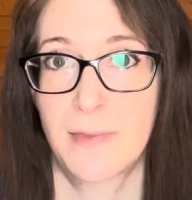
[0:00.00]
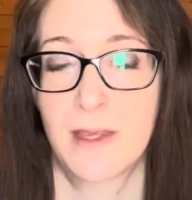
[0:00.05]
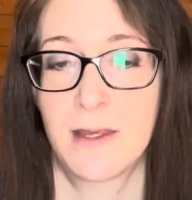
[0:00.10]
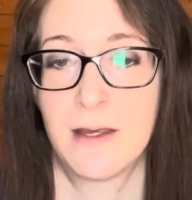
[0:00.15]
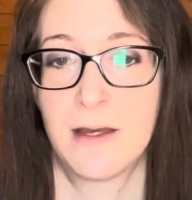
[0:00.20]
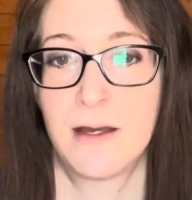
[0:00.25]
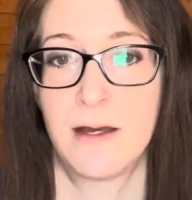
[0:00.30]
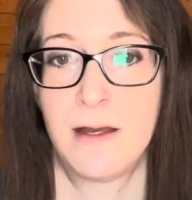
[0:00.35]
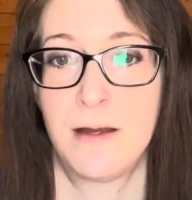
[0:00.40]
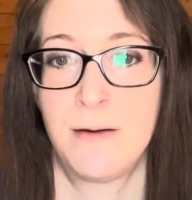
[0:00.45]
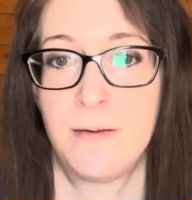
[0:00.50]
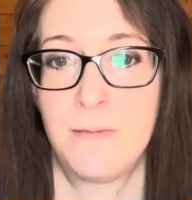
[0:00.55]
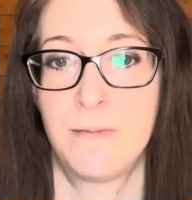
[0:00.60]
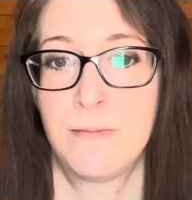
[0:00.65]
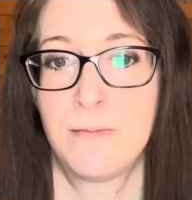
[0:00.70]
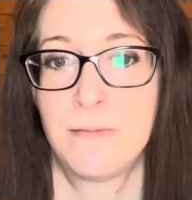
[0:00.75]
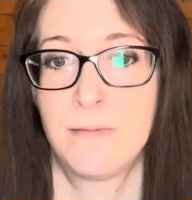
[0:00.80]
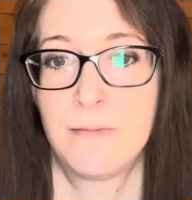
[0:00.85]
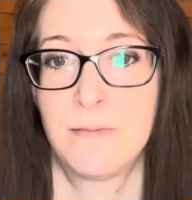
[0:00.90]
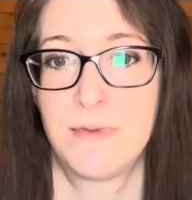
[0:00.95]

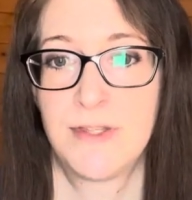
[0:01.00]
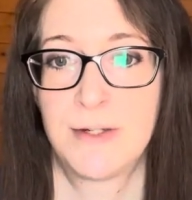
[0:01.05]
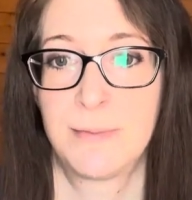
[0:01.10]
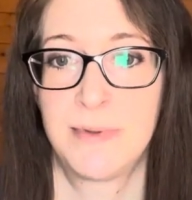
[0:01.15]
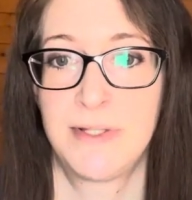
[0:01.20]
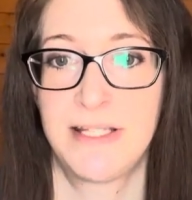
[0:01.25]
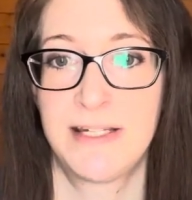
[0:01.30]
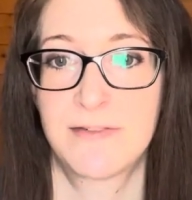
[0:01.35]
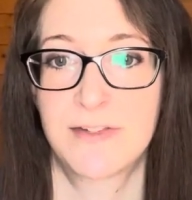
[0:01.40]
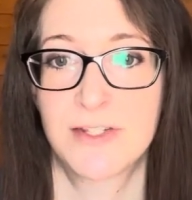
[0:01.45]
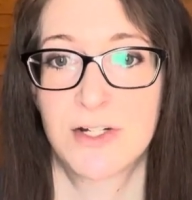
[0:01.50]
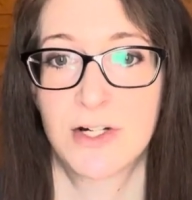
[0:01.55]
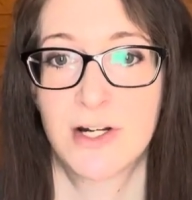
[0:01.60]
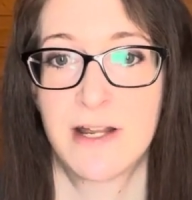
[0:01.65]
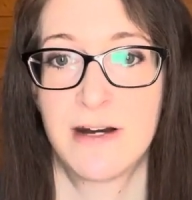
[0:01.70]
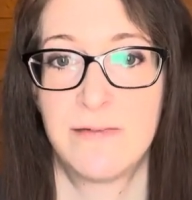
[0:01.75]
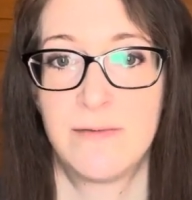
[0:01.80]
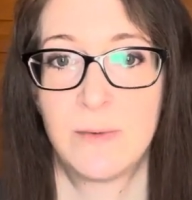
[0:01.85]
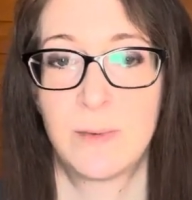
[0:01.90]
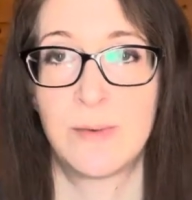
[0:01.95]
Their beliefs are kind
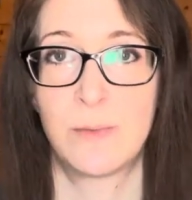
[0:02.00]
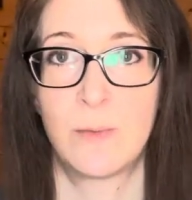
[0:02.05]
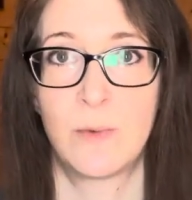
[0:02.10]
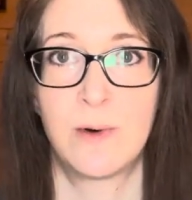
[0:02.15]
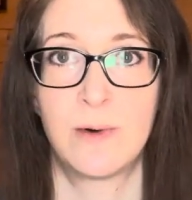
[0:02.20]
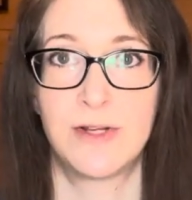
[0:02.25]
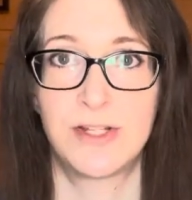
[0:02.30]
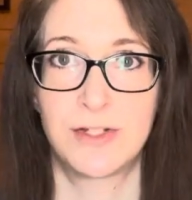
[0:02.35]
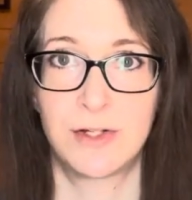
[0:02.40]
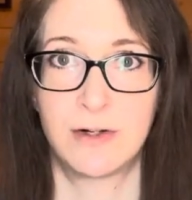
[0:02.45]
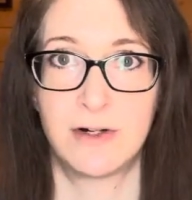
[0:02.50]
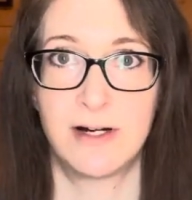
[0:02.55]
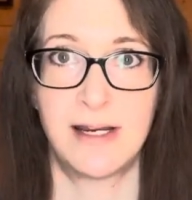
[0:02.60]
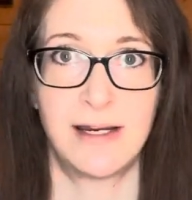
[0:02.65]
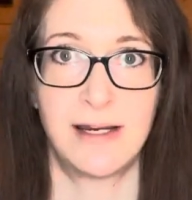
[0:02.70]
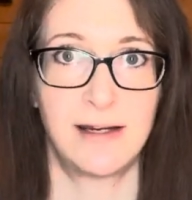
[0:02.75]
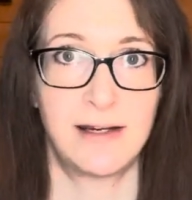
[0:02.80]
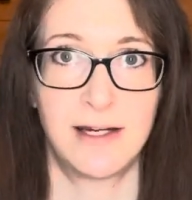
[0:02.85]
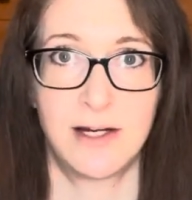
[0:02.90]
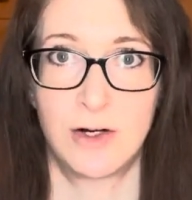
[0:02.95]
of in what's
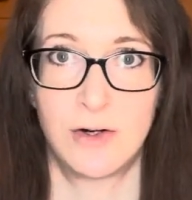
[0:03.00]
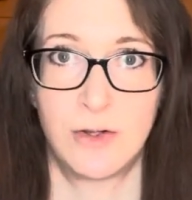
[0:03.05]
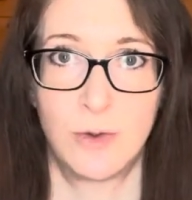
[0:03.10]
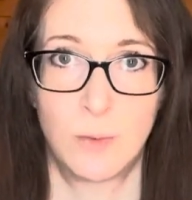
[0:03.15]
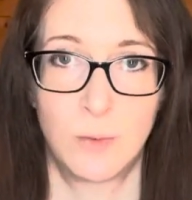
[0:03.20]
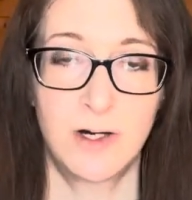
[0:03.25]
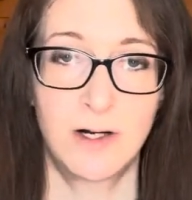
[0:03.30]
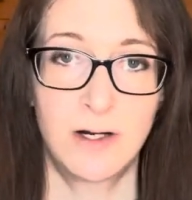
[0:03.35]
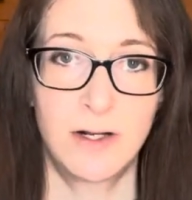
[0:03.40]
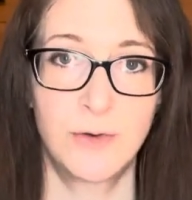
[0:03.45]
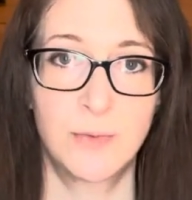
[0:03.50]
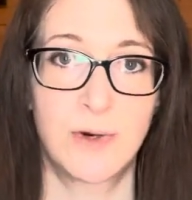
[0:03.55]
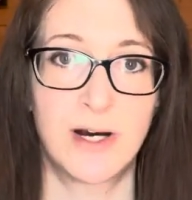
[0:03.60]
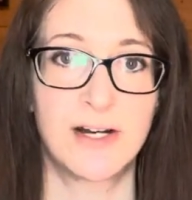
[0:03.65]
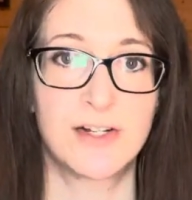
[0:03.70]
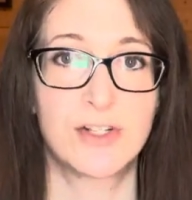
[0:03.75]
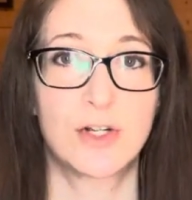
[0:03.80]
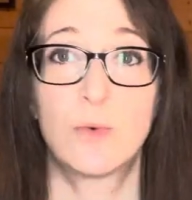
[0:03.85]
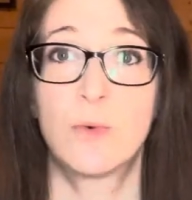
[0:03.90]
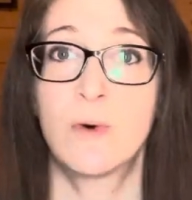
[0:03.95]
already here in the world,
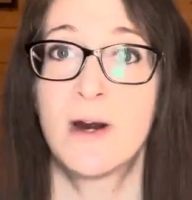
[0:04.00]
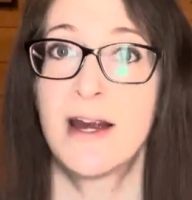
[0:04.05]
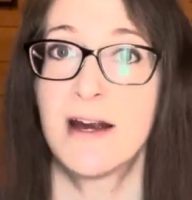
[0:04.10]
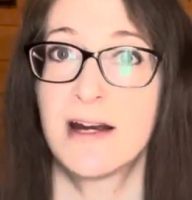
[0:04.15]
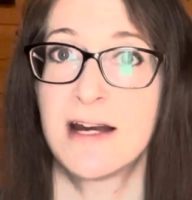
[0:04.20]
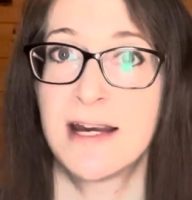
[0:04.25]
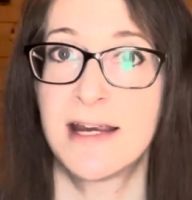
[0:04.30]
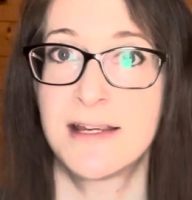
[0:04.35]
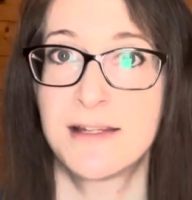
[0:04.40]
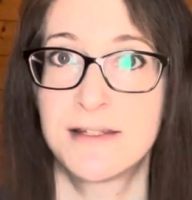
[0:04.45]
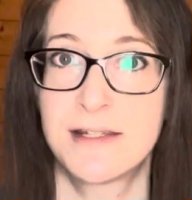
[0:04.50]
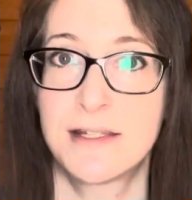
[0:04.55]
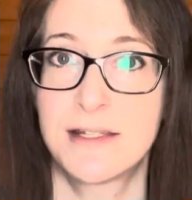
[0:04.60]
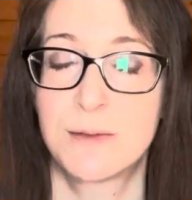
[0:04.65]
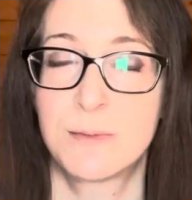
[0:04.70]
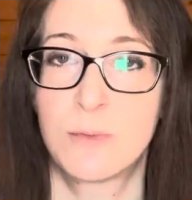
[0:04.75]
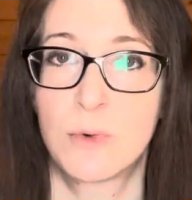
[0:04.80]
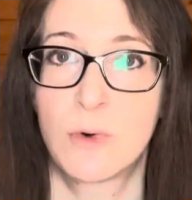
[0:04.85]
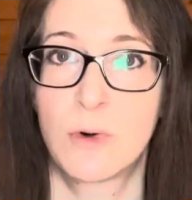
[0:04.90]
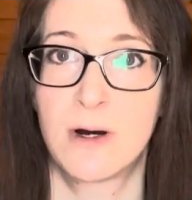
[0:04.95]
whereas Aquarius is
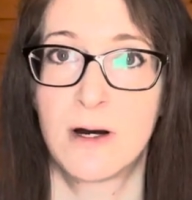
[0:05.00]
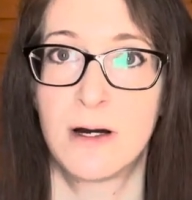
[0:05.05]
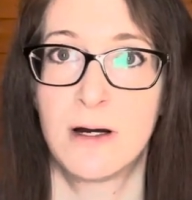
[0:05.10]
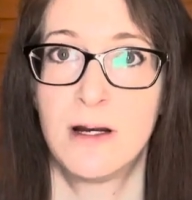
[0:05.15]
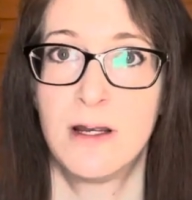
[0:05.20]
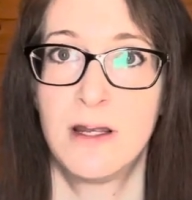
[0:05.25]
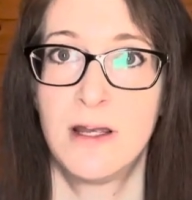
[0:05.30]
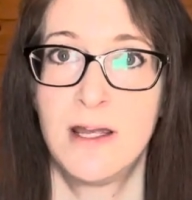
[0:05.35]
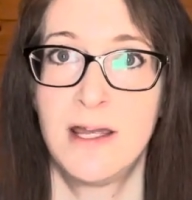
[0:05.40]
more,